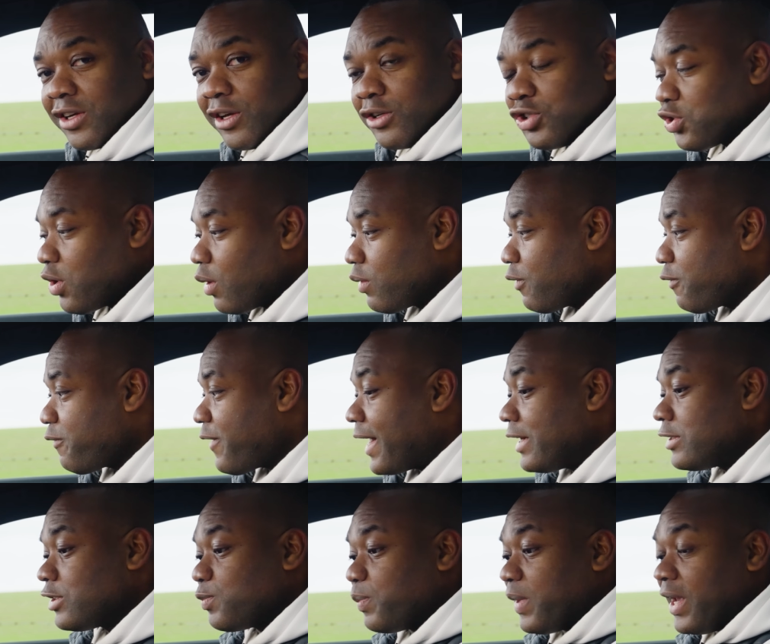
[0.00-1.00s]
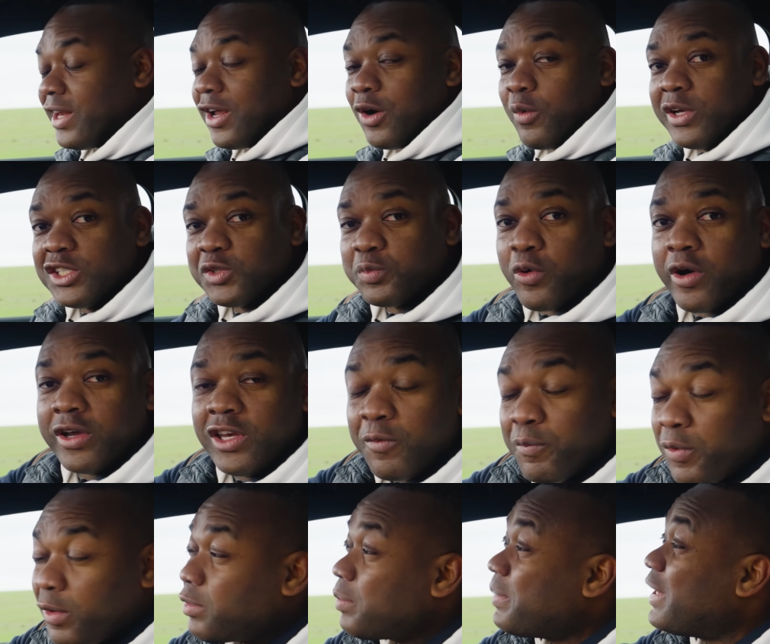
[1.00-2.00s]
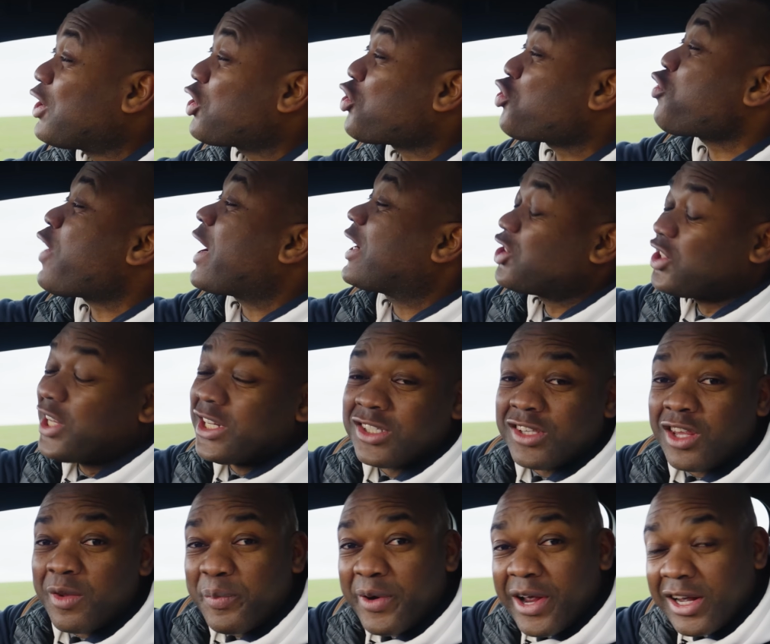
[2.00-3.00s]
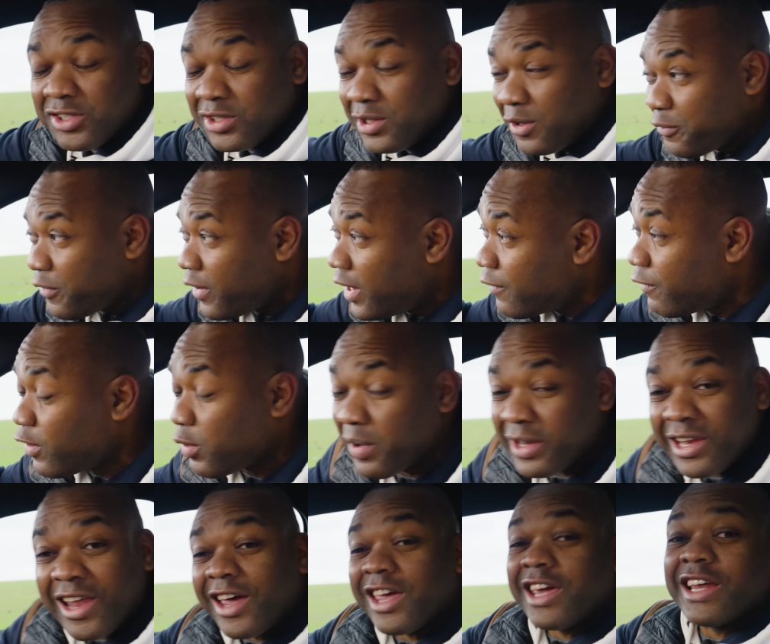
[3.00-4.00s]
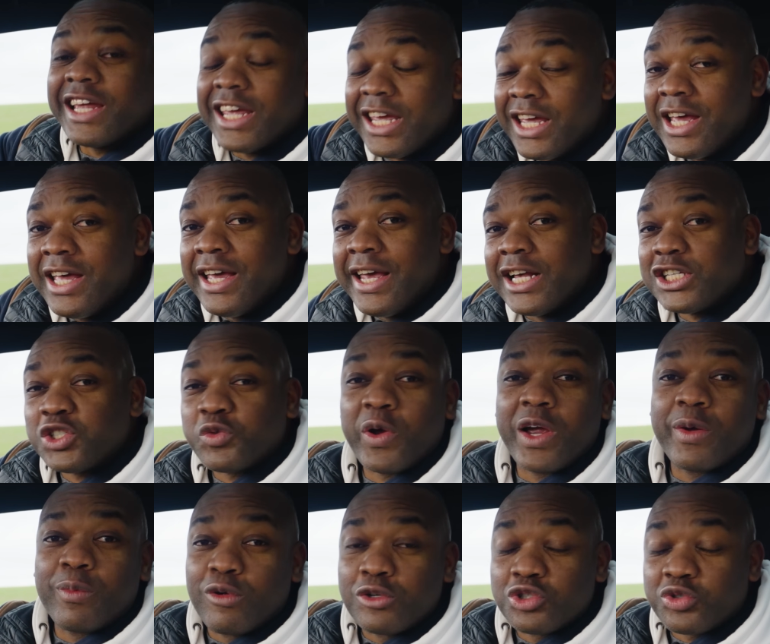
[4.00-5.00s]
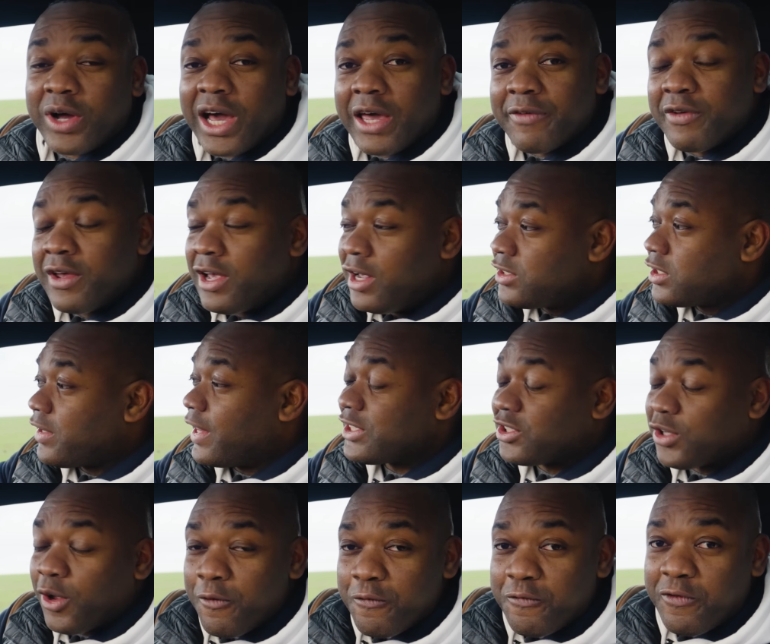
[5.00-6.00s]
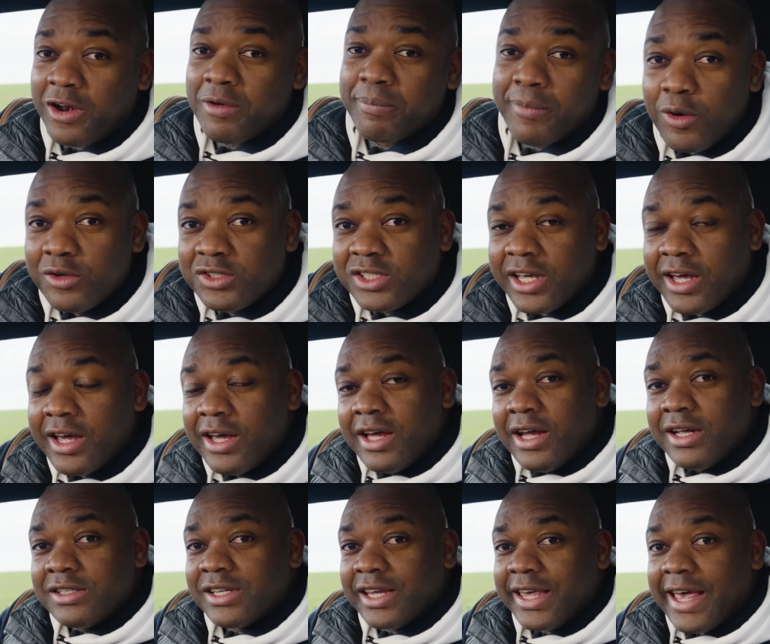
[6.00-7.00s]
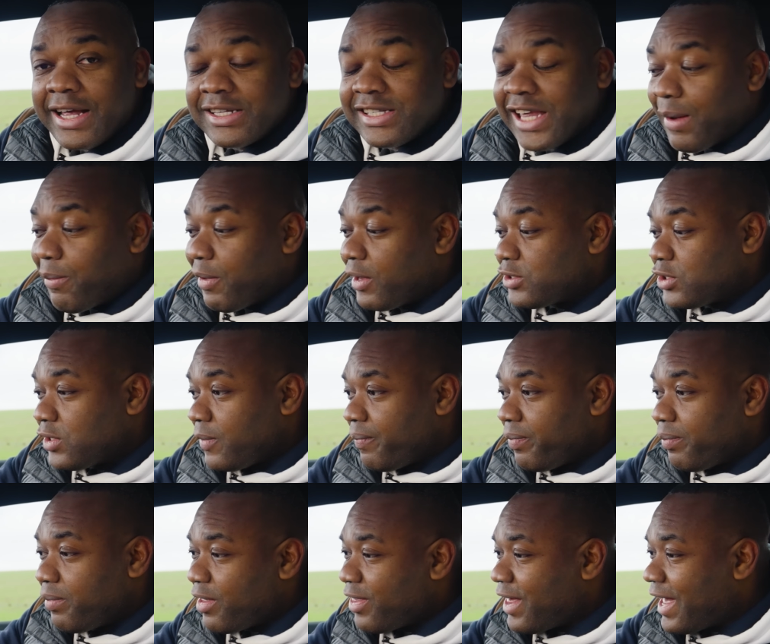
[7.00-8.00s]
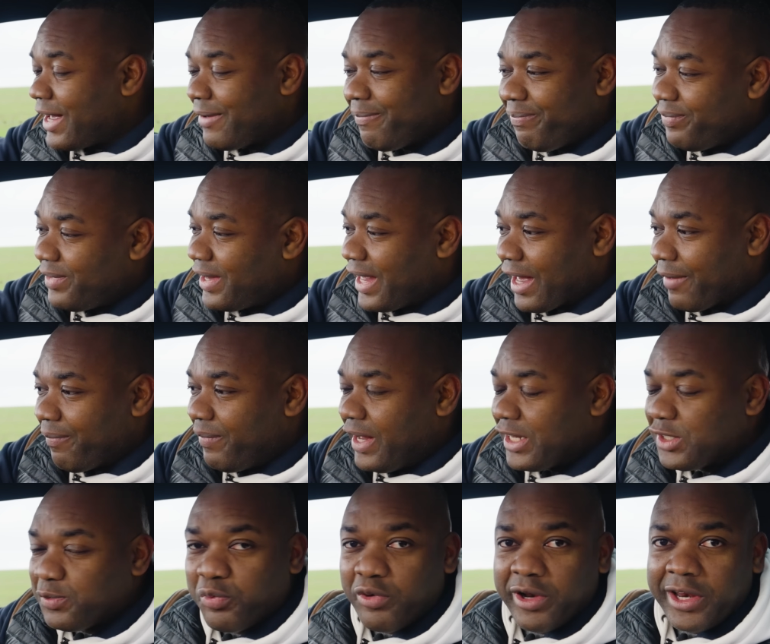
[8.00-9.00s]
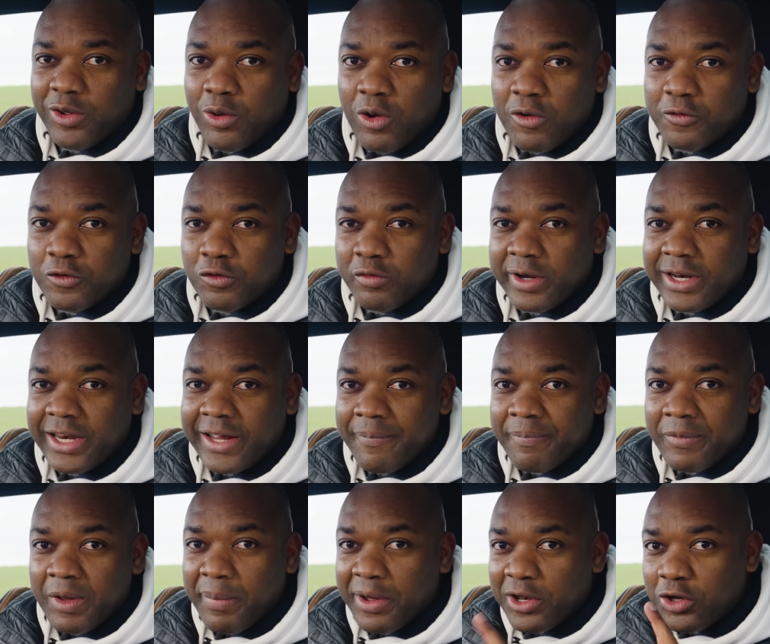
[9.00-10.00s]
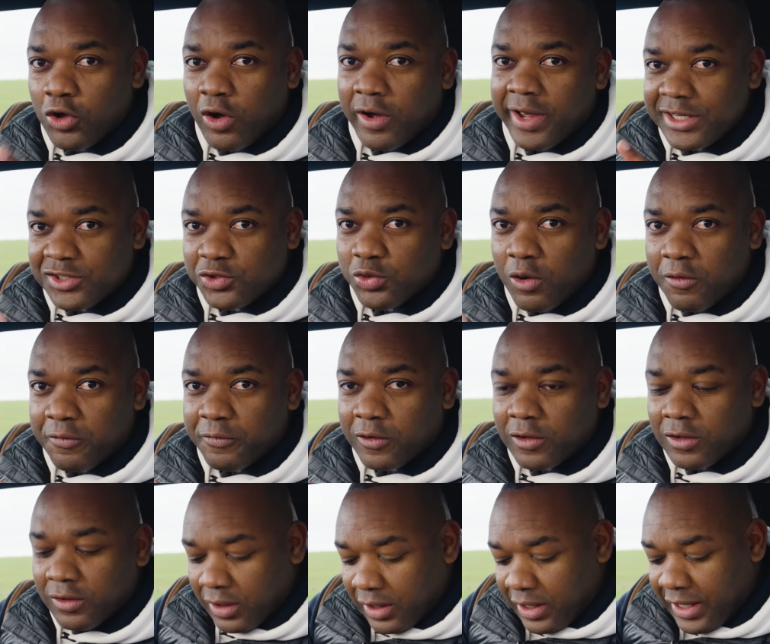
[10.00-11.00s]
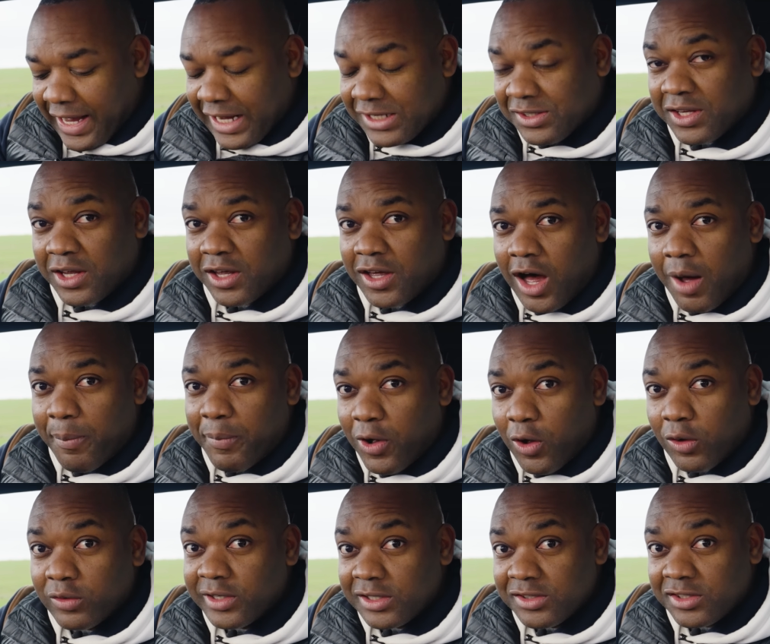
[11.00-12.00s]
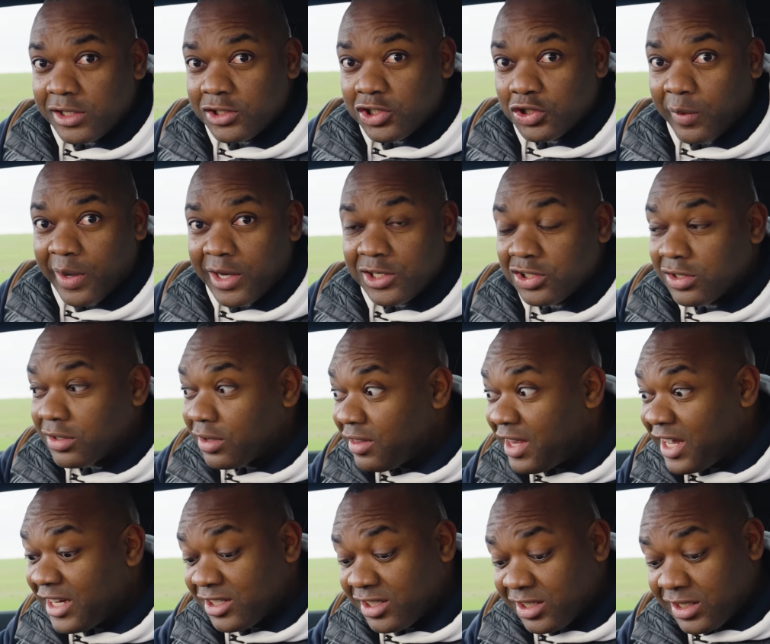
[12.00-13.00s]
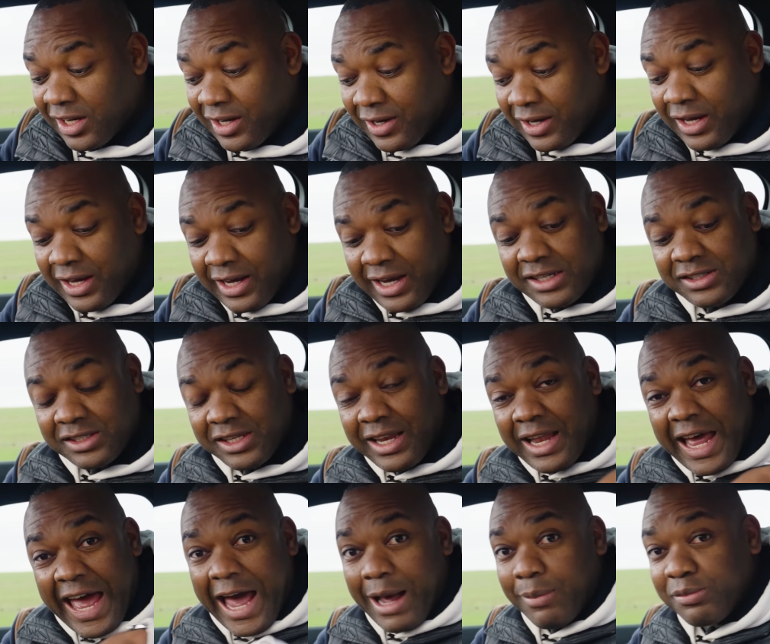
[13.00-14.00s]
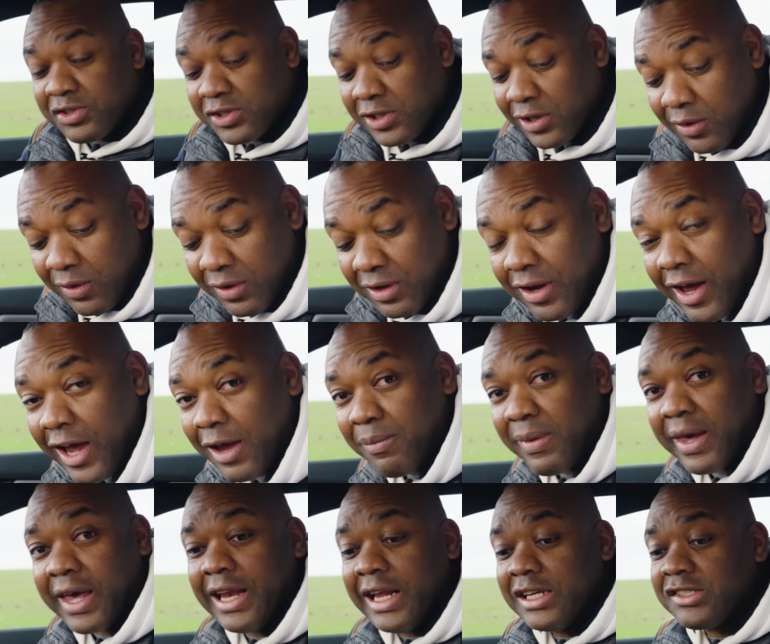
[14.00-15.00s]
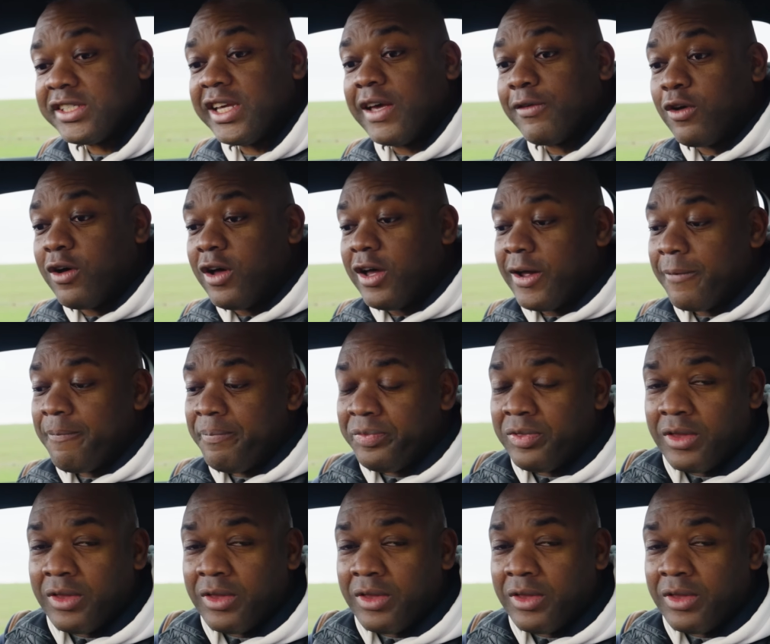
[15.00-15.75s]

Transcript: control the fan speed, at which point you probably crashed into the person in front of you. But luckily it's rear wheel drive, so there's no front motor to get damaged. But that, yeah, it's pretty awful really, but not as awful as the cup holder situation. This is an absolute nightmare. Let's say I've got a